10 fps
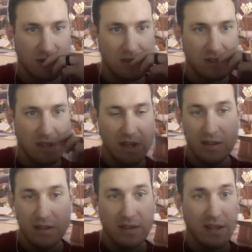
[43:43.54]
You
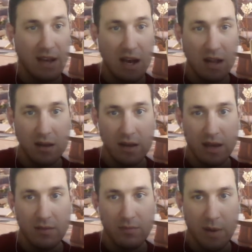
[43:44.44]
got Tigala
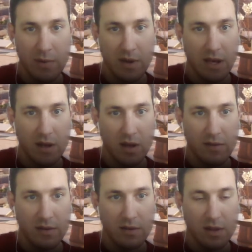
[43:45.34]
again, Pepperdine,
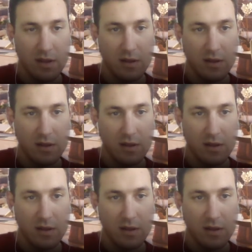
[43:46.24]
obviously.